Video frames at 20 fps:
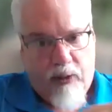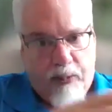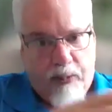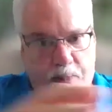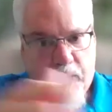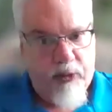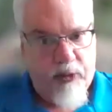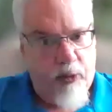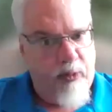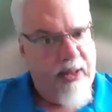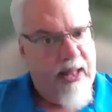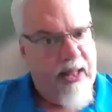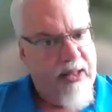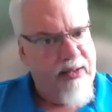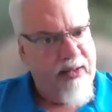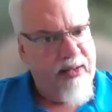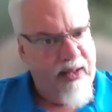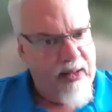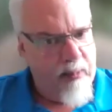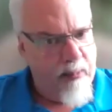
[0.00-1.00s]
We pursue
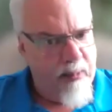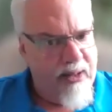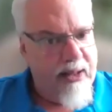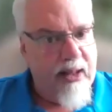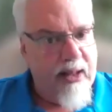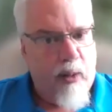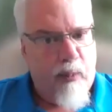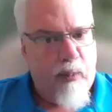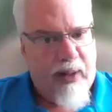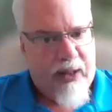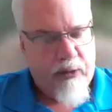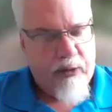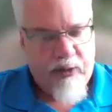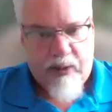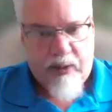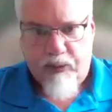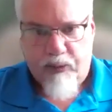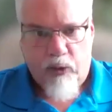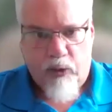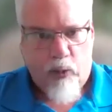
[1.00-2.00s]
that theme, and then I'll
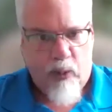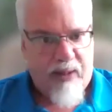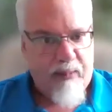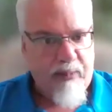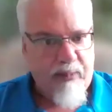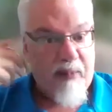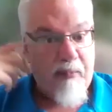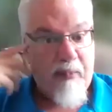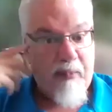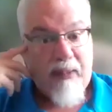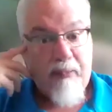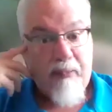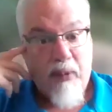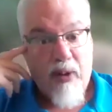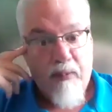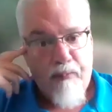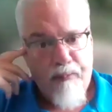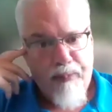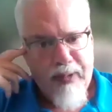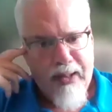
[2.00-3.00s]
ask them to write me a
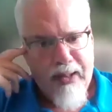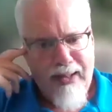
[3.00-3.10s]
paper,